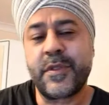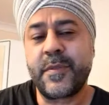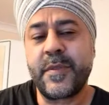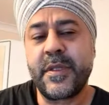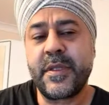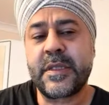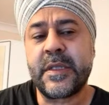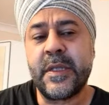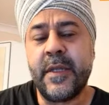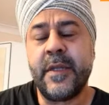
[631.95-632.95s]
which means
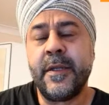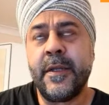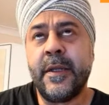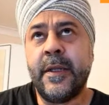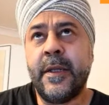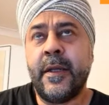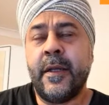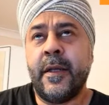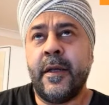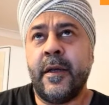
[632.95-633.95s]

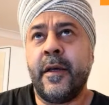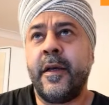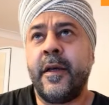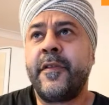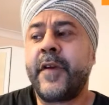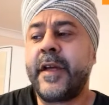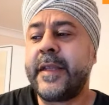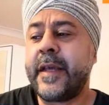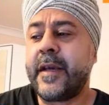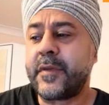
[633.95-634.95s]

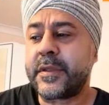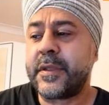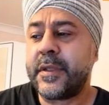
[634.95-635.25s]
find out